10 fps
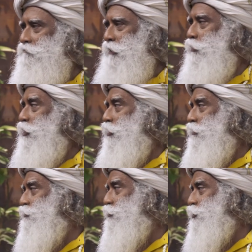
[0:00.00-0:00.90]
I want all
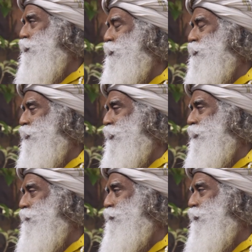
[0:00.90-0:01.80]
of you who are here
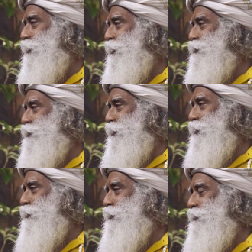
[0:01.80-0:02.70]
today, if you are a
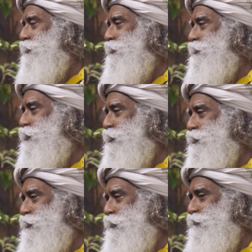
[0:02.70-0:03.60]
concerned
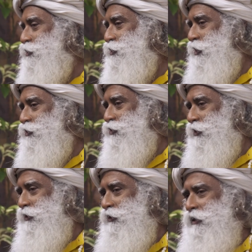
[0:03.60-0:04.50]
citizen of this
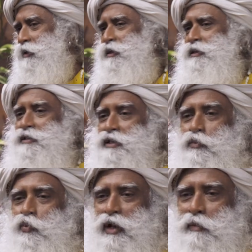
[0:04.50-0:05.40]
country, in
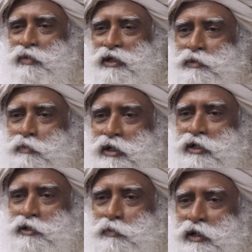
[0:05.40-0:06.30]
some way please
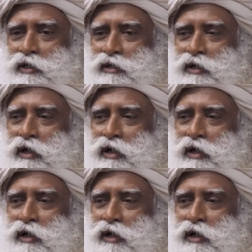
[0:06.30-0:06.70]
participate in